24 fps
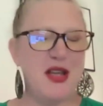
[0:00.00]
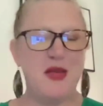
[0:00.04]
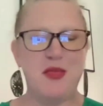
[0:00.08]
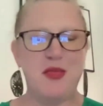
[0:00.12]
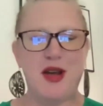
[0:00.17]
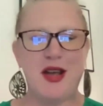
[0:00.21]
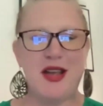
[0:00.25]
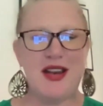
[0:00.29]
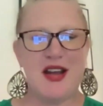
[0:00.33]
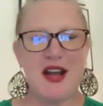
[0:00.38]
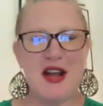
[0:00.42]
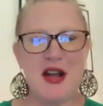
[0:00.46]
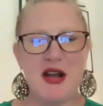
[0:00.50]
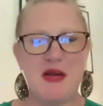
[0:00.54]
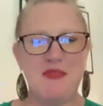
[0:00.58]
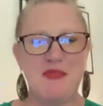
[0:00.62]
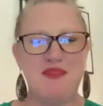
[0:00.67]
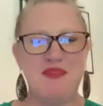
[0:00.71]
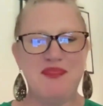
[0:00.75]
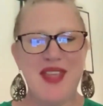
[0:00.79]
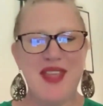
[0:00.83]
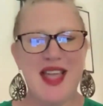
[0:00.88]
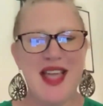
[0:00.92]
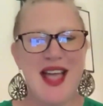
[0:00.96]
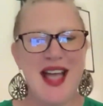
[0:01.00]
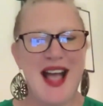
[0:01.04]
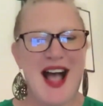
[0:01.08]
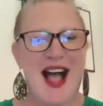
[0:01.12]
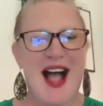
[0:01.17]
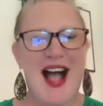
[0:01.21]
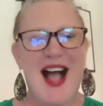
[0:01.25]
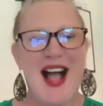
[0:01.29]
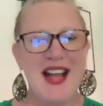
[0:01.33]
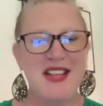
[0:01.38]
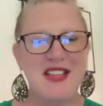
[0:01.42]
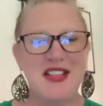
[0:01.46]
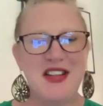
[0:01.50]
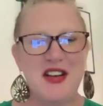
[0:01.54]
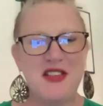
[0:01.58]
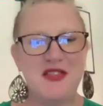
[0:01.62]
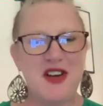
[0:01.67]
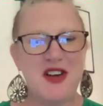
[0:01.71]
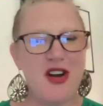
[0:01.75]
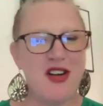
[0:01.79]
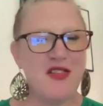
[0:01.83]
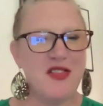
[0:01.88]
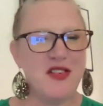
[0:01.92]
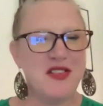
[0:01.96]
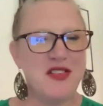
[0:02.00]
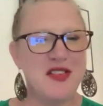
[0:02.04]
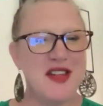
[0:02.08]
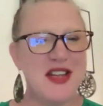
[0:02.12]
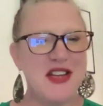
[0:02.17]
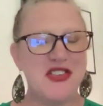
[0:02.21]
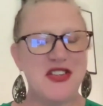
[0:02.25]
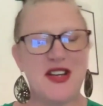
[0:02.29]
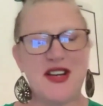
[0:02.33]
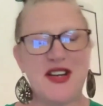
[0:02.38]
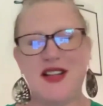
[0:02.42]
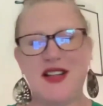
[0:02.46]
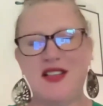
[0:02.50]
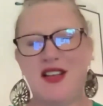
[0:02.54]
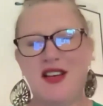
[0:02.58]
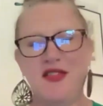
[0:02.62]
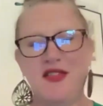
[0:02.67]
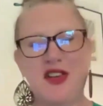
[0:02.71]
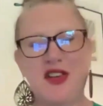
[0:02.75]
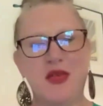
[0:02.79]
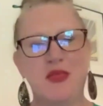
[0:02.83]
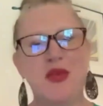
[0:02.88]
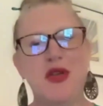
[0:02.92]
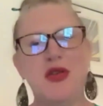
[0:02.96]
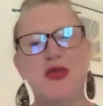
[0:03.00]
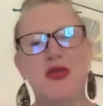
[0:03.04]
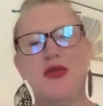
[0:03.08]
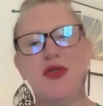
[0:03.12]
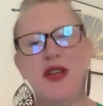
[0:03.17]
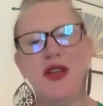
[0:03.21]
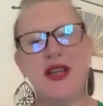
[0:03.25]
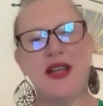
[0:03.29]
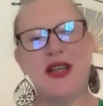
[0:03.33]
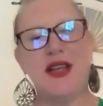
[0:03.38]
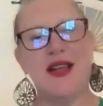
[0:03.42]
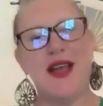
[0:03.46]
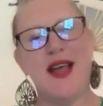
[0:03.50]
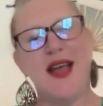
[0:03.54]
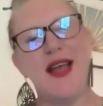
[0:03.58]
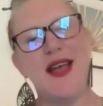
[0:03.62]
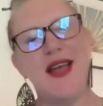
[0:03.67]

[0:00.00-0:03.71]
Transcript: me, but I love conversation. I love community.